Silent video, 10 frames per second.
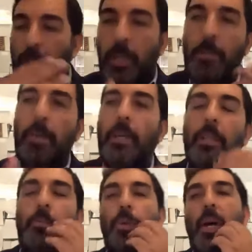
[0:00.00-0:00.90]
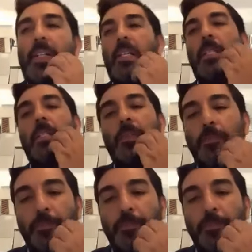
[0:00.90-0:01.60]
you can begin the process.